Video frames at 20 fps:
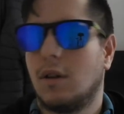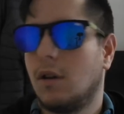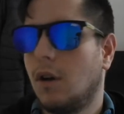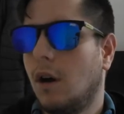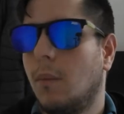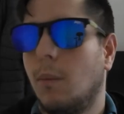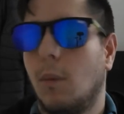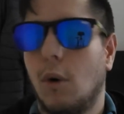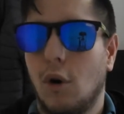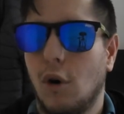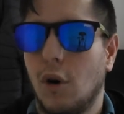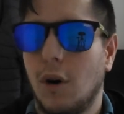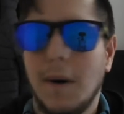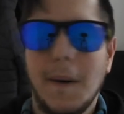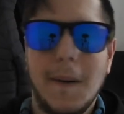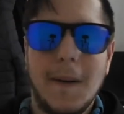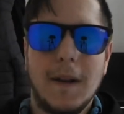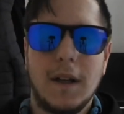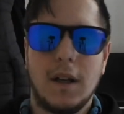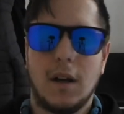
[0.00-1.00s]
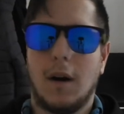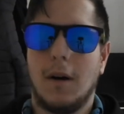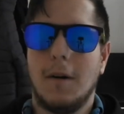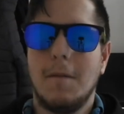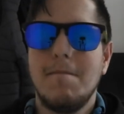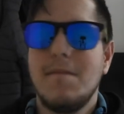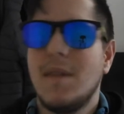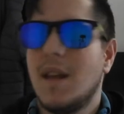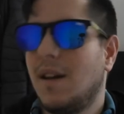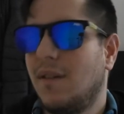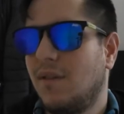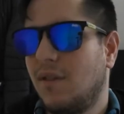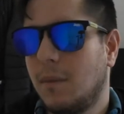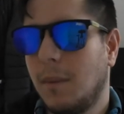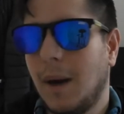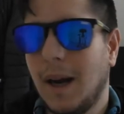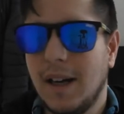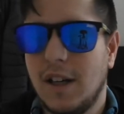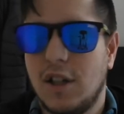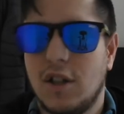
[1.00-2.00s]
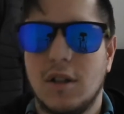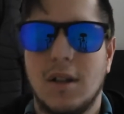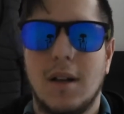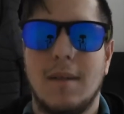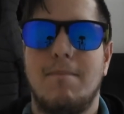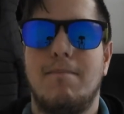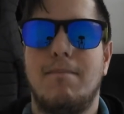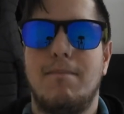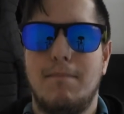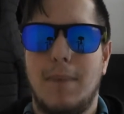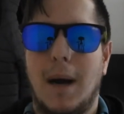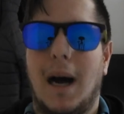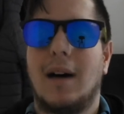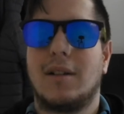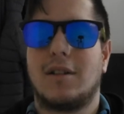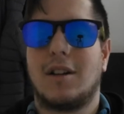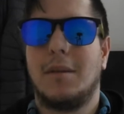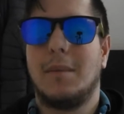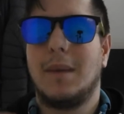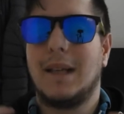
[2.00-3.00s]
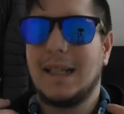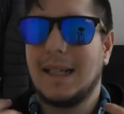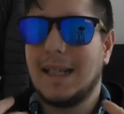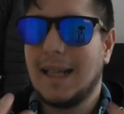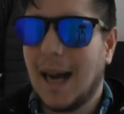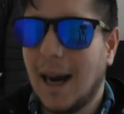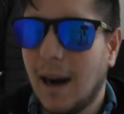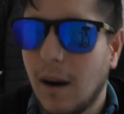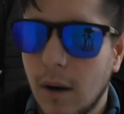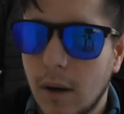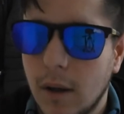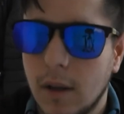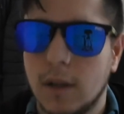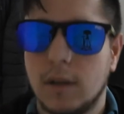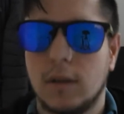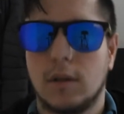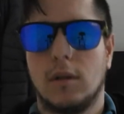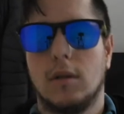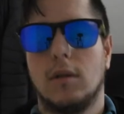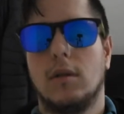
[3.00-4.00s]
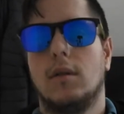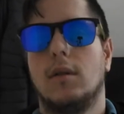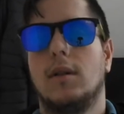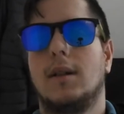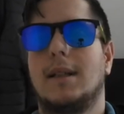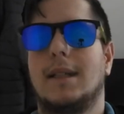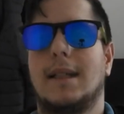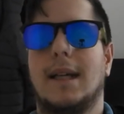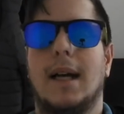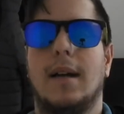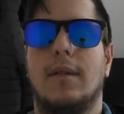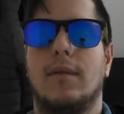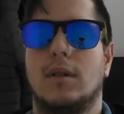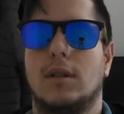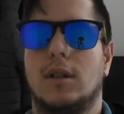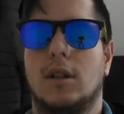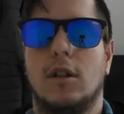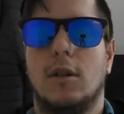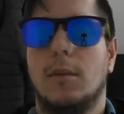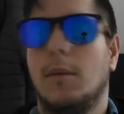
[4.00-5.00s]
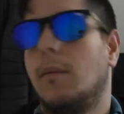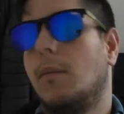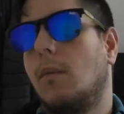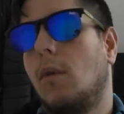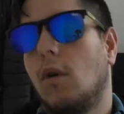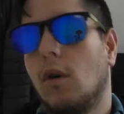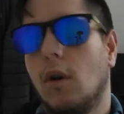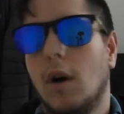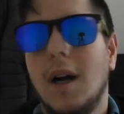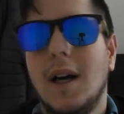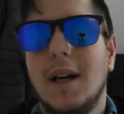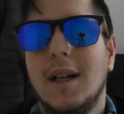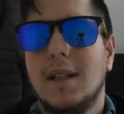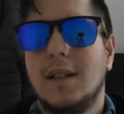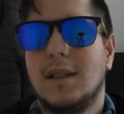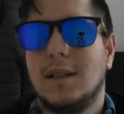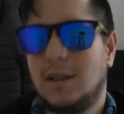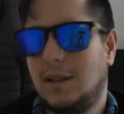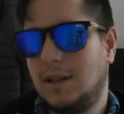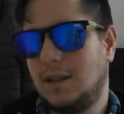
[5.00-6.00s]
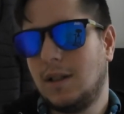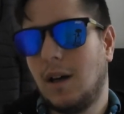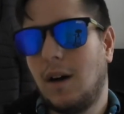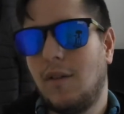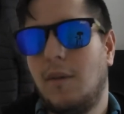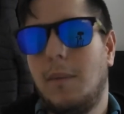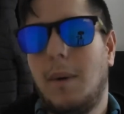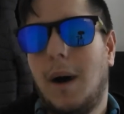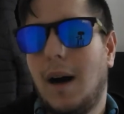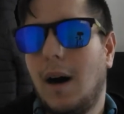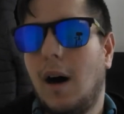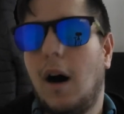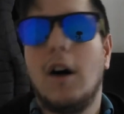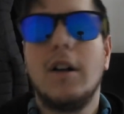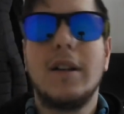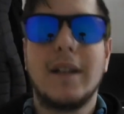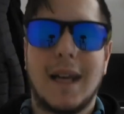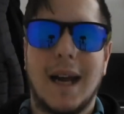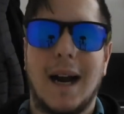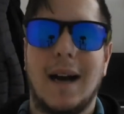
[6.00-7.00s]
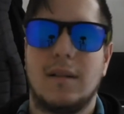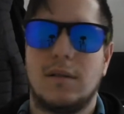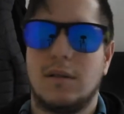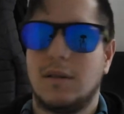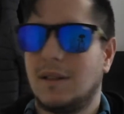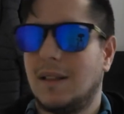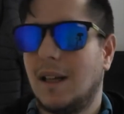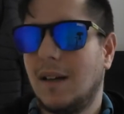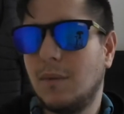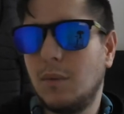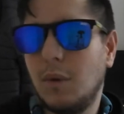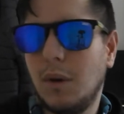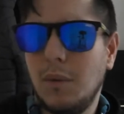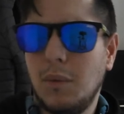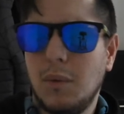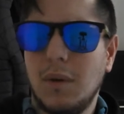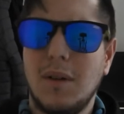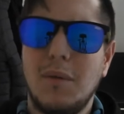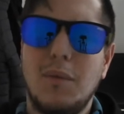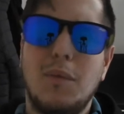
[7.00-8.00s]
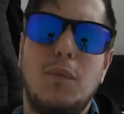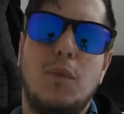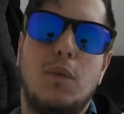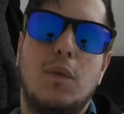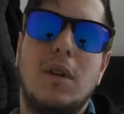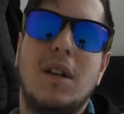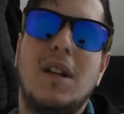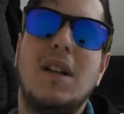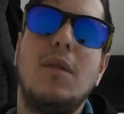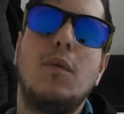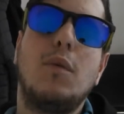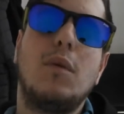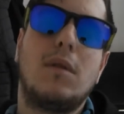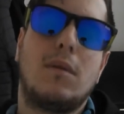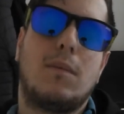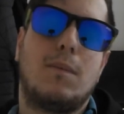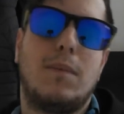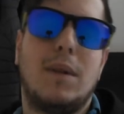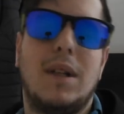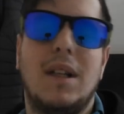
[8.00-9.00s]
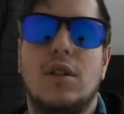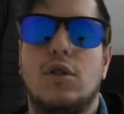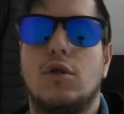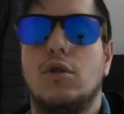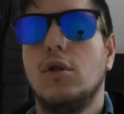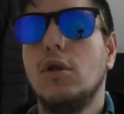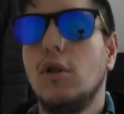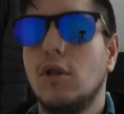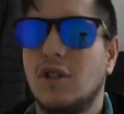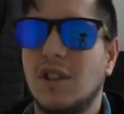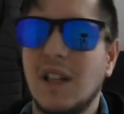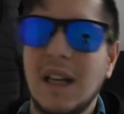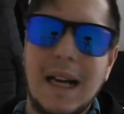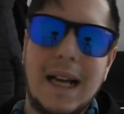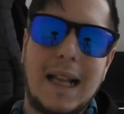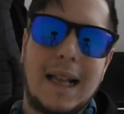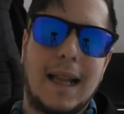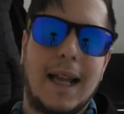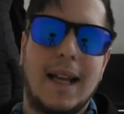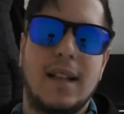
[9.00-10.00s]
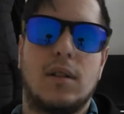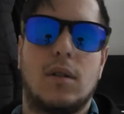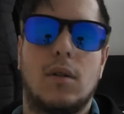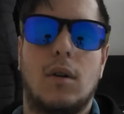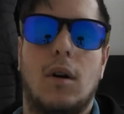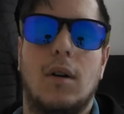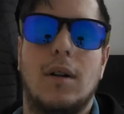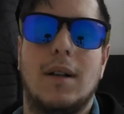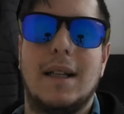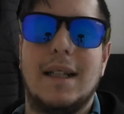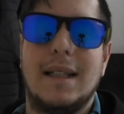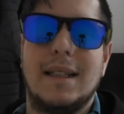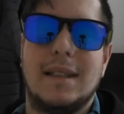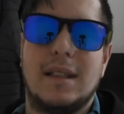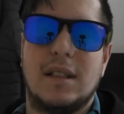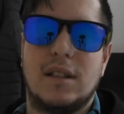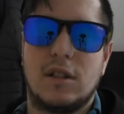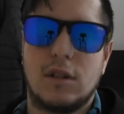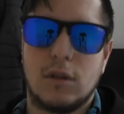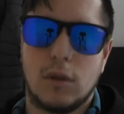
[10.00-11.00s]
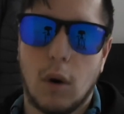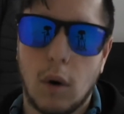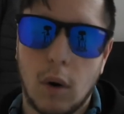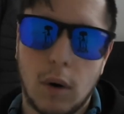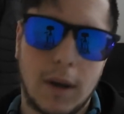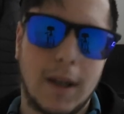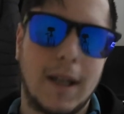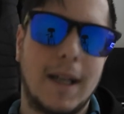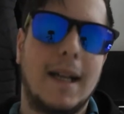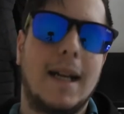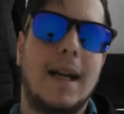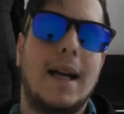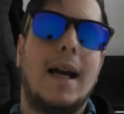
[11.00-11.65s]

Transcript: a lot more, you know, information about our main character. It gave us a little bit more stuff about other characters that we really wouldn't be introduced later on in the story.